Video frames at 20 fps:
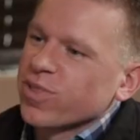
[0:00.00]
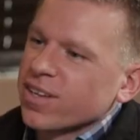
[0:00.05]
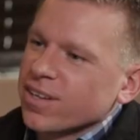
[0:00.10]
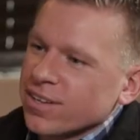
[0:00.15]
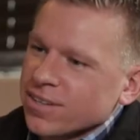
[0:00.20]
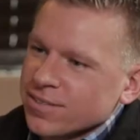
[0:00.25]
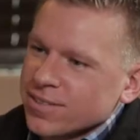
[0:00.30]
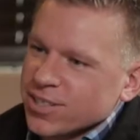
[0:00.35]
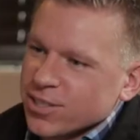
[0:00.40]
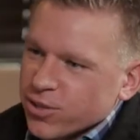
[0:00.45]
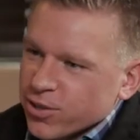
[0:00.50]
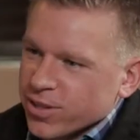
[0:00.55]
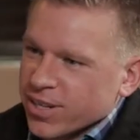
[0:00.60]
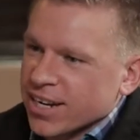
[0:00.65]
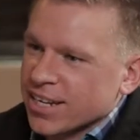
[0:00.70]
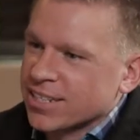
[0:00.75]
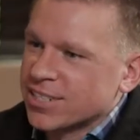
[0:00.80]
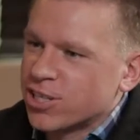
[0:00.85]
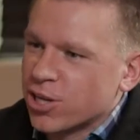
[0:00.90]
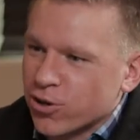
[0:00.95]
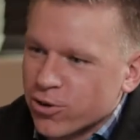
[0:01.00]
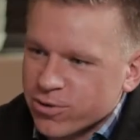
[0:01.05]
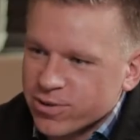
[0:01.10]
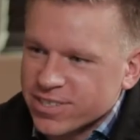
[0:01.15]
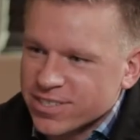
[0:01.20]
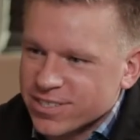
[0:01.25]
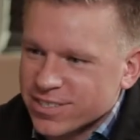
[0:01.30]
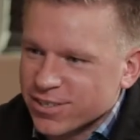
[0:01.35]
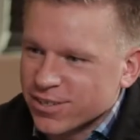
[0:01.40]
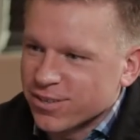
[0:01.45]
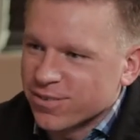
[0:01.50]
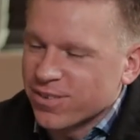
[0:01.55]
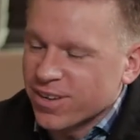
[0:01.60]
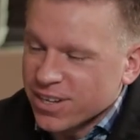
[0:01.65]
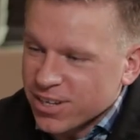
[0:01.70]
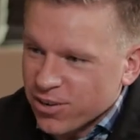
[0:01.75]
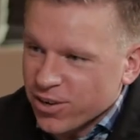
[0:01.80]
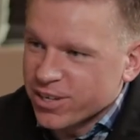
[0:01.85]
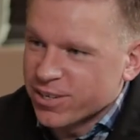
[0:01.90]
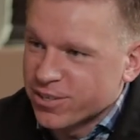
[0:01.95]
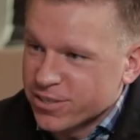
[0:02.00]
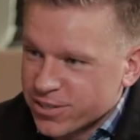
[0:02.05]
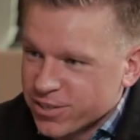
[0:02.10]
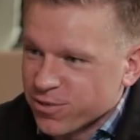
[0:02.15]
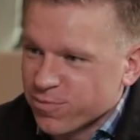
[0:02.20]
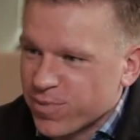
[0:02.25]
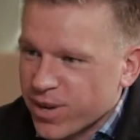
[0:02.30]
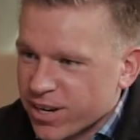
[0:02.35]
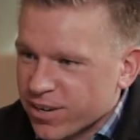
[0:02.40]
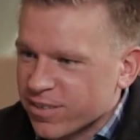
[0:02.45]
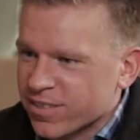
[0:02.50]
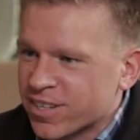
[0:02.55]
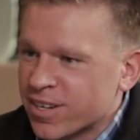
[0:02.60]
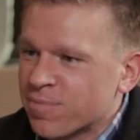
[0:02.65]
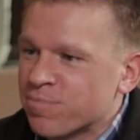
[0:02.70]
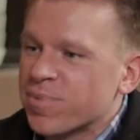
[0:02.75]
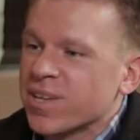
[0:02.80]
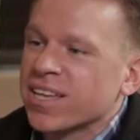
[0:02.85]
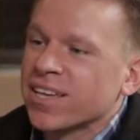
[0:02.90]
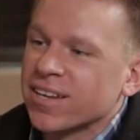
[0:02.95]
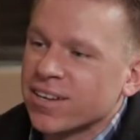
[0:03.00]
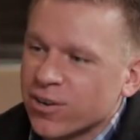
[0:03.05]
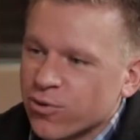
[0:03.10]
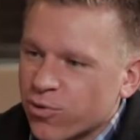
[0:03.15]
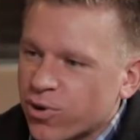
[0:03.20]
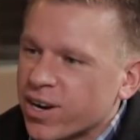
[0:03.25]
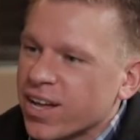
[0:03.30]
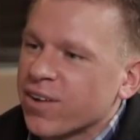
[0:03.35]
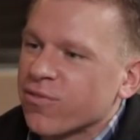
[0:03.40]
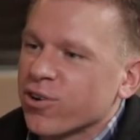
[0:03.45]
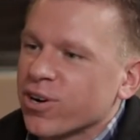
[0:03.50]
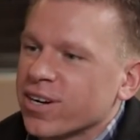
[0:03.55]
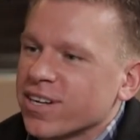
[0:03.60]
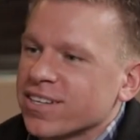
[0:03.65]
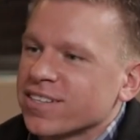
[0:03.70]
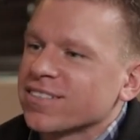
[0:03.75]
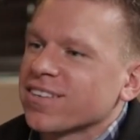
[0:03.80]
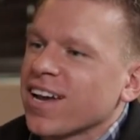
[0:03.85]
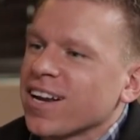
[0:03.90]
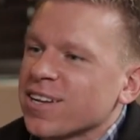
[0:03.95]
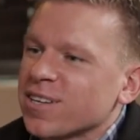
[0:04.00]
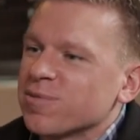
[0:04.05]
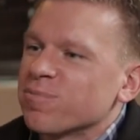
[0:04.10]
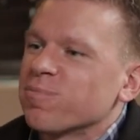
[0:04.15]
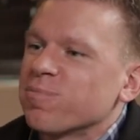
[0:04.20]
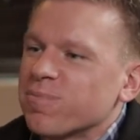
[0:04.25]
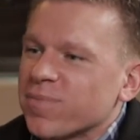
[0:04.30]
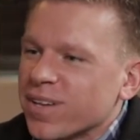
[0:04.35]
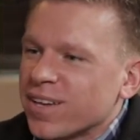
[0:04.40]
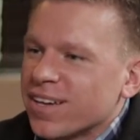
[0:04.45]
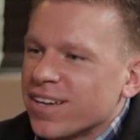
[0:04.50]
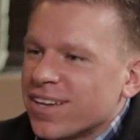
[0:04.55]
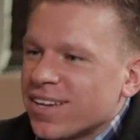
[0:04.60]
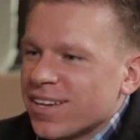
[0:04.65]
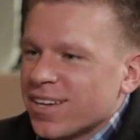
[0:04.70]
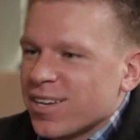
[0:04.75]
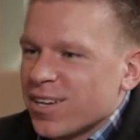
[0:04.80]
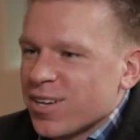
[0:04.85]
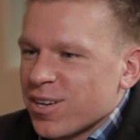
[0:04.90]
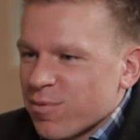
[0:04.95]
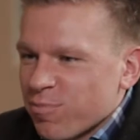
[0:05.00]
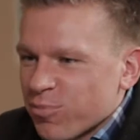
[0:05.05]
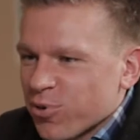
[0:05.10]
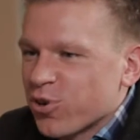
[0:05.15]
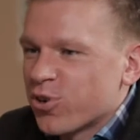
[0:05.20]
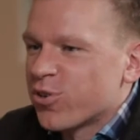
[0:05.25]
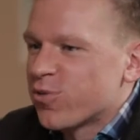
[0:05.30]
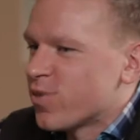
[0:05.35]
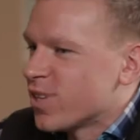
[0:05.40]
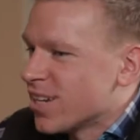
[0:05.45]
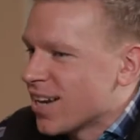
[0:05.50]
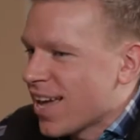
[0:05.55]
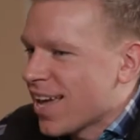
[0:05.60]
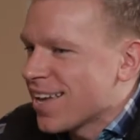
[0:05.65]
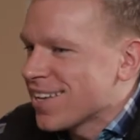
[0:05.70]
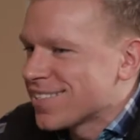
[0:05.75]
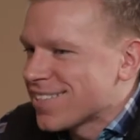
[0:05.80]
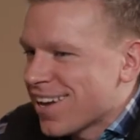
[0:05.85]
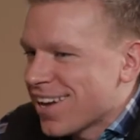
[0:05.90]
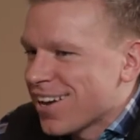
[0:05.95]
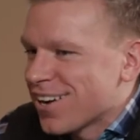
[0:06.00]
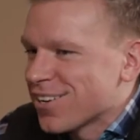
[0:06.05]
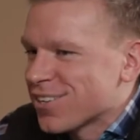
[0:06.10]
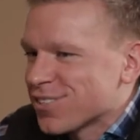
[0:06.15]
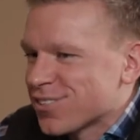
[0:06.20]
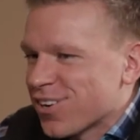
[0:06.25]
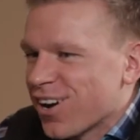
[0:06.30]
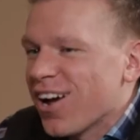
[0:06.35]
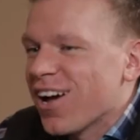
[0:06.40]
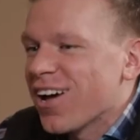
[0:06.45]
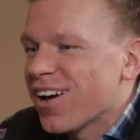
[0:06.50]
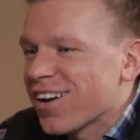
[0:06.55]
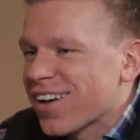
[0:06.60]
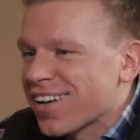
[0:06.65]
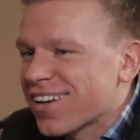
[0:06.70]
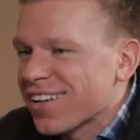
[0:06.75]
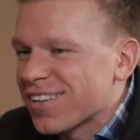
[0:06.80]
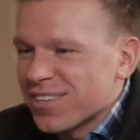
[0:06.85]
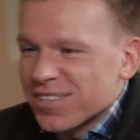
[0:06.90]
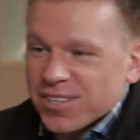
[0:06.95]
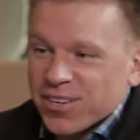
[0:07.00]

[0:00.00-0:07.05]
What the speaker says: that I don't deserve, I deserve better than a B or whatever it is. Kind of prove the naysayers wrong. I